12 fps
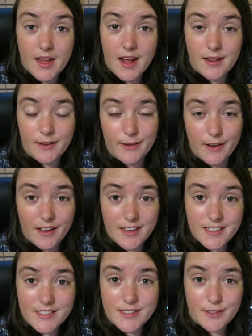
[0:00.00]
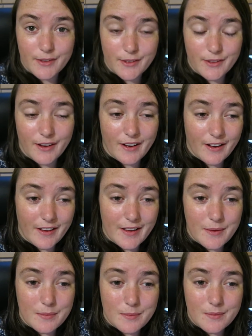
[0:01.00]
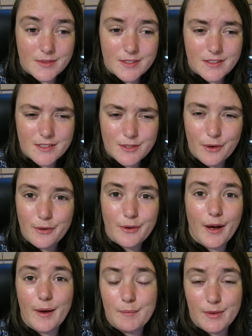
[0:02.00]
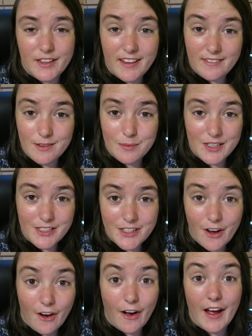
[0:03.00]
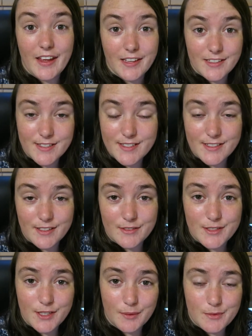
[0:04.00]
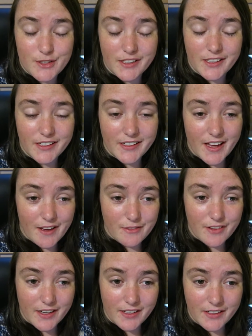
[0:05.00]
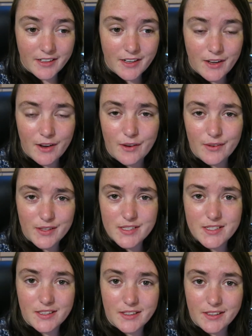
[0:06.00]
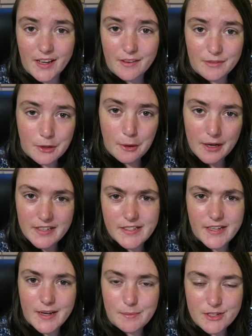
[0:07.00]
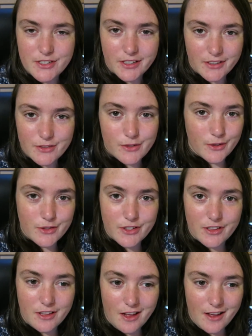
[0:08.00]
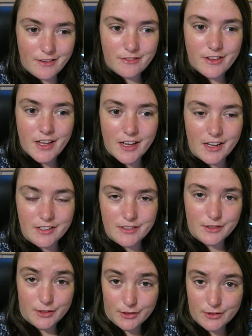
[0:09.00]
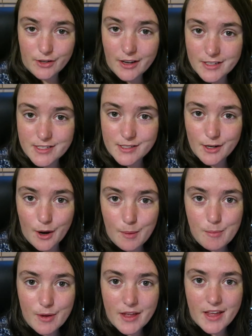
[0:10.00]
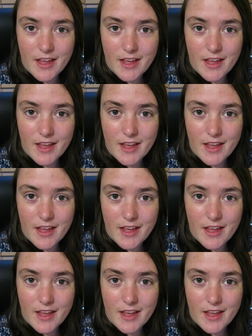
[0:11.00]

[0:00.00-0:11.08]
Hello guys, so I am so unbelievably tired since I've stopped drinking caffeine. Honestly, you have no idea how much it controls your life until you try to stop